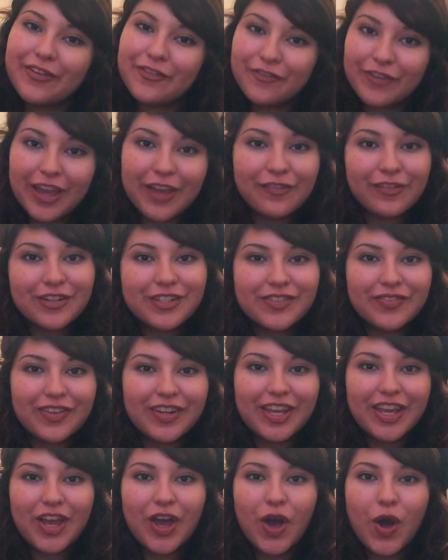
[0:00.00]
favorites
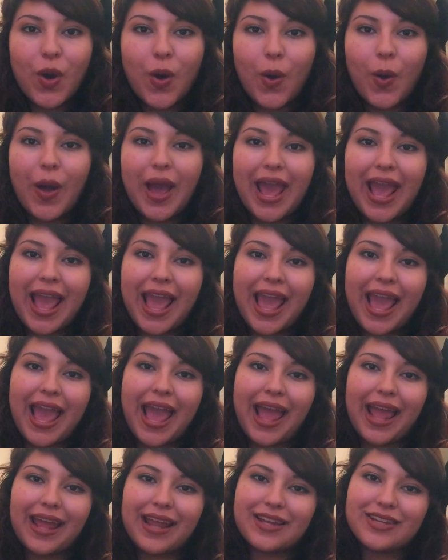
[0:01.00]
video
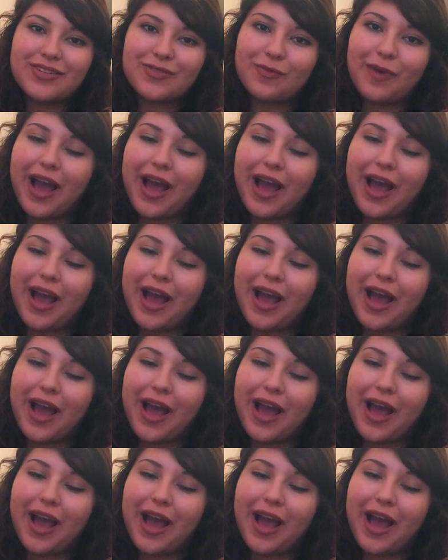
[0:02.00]
and